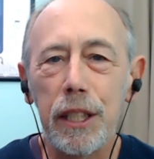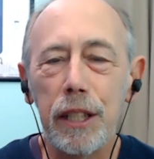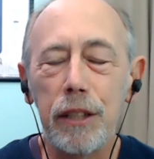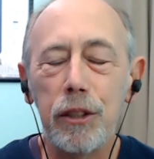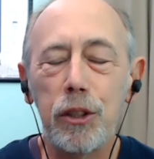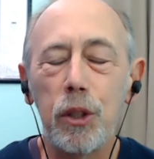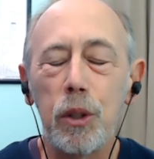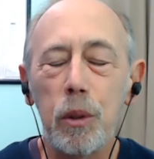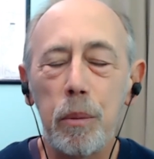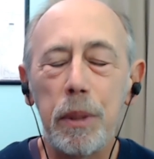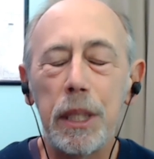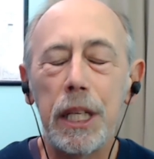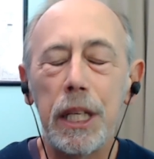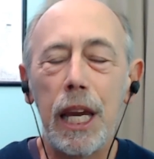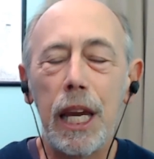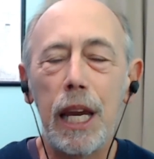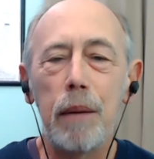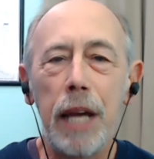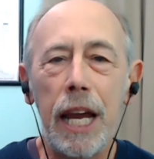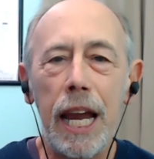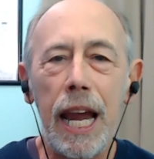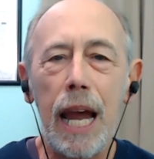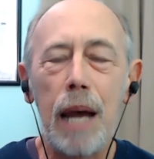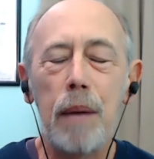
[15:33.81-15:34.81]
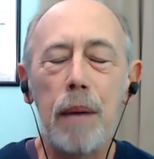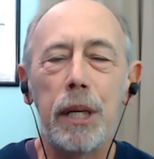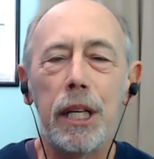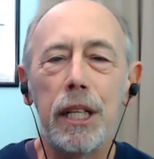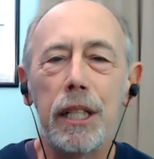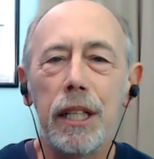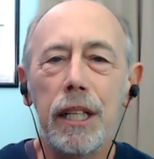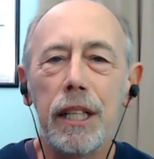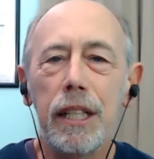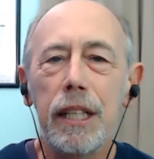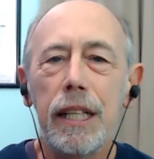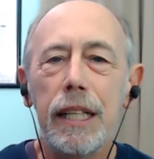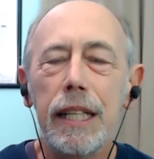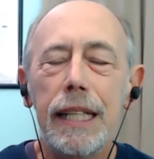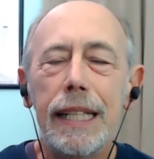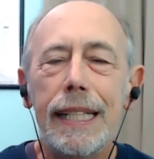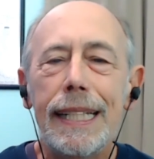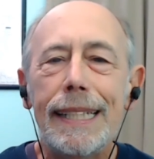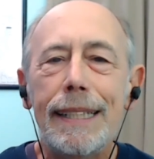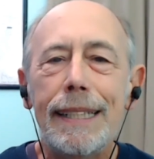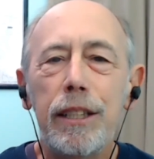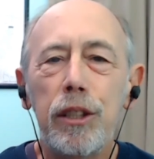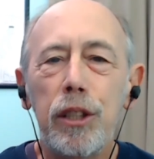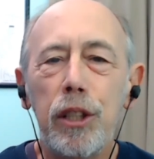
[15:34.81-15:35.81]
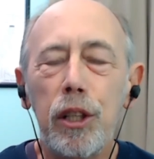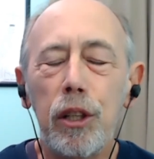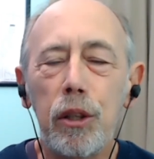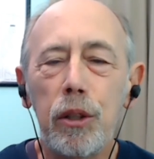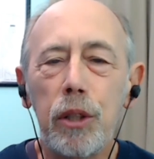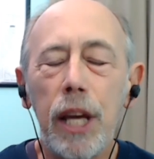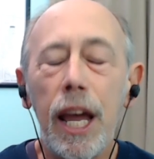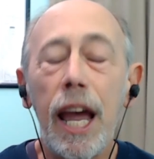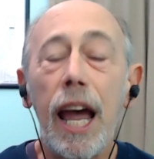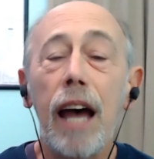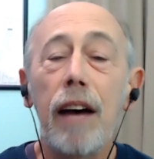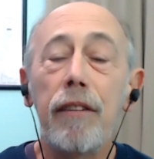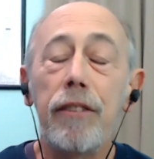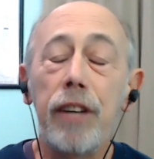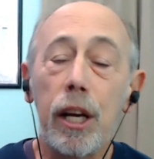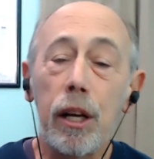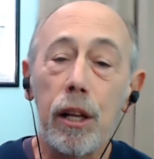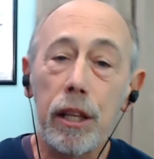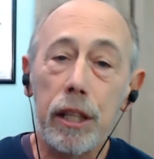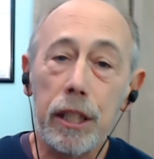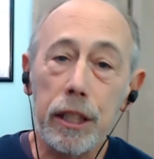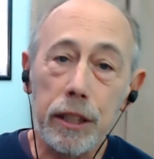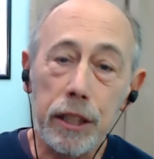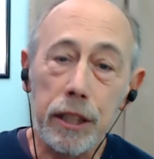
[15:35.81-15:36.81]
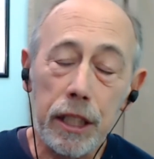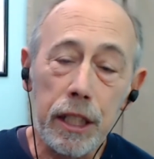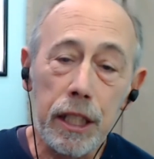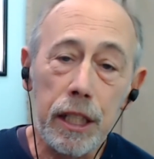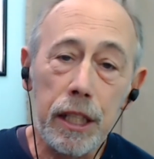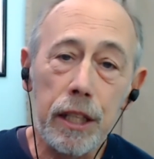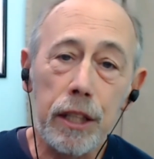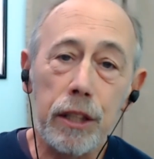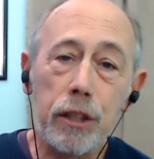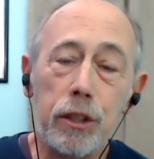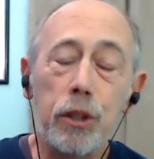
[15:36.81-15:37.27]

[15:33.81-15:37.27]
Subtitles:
And so it became a habit, to have healthy teeth,